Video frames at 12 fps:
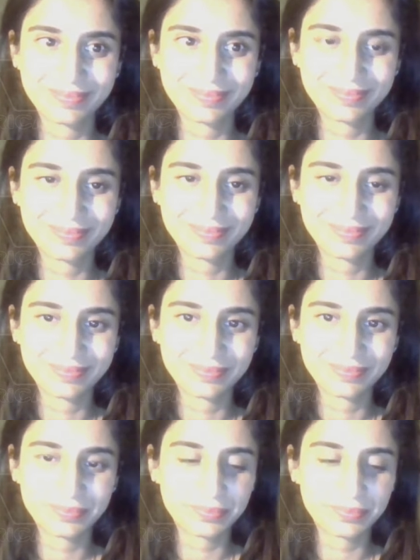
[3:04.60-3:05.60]

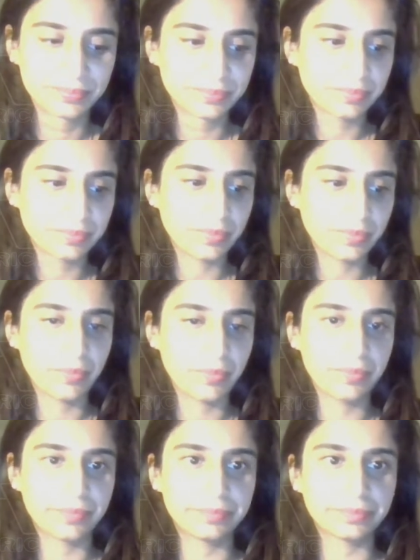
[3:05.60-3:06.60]

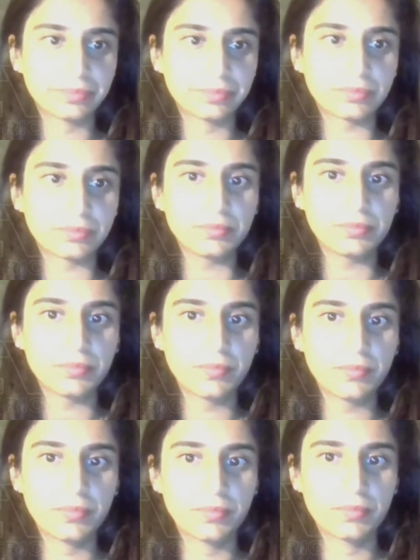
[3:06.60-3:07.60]

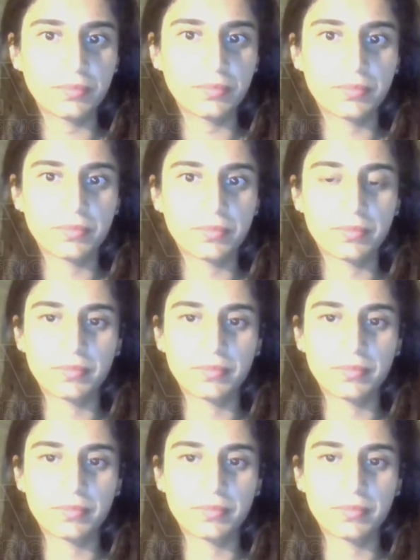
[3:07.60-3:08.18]
(not speaking)